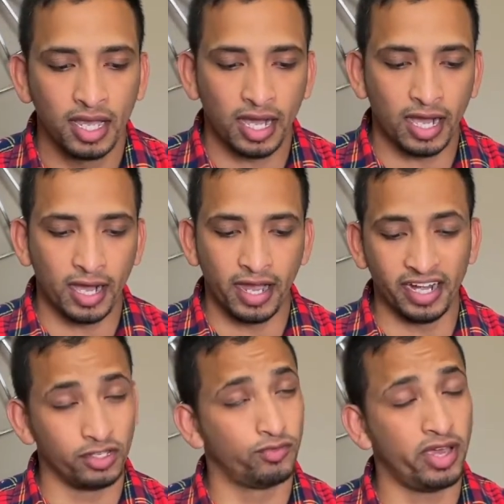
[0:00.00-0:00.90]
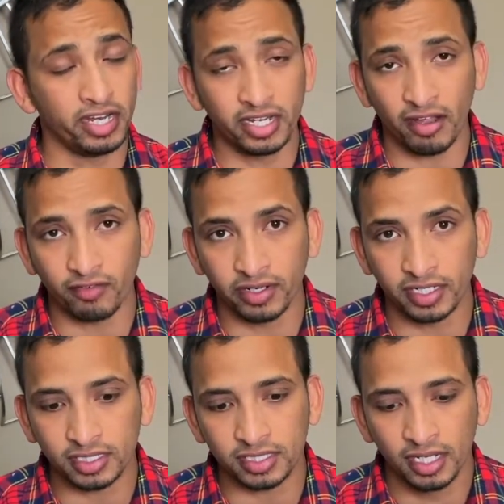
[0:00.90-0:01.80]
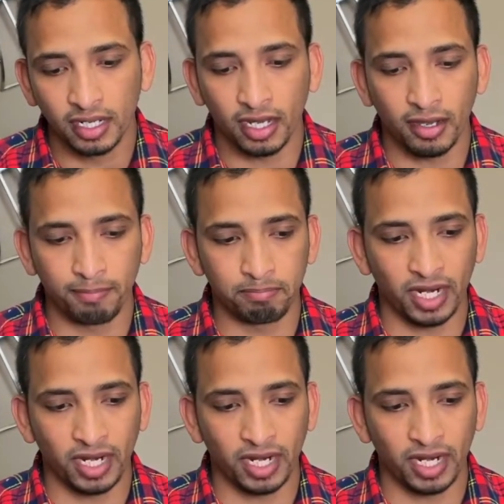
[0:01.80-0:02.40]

Uh, it is very diverse, um,